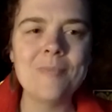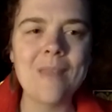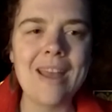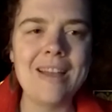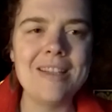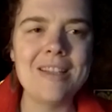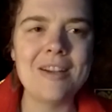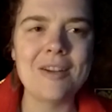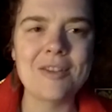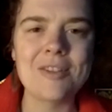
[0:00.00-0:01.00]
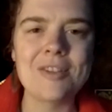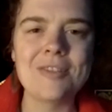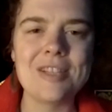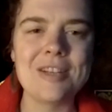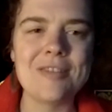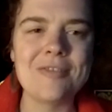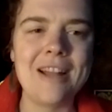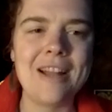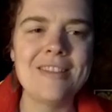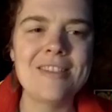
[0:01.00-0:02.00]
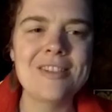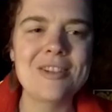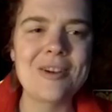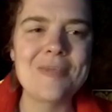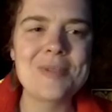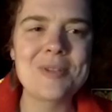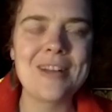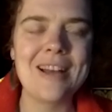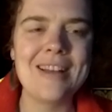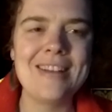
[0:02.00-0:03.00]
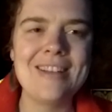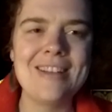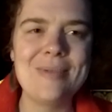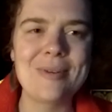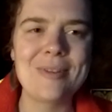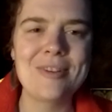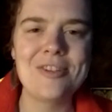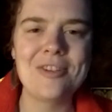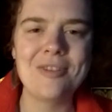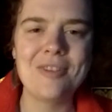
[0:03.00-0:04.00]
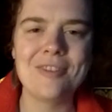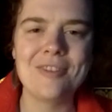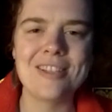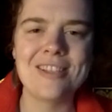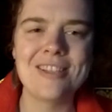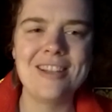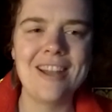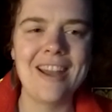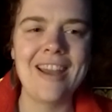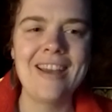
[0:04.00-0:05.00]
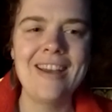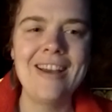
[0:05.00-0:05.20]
And they're also dear friends. So I'm so glad you both could join me for this today.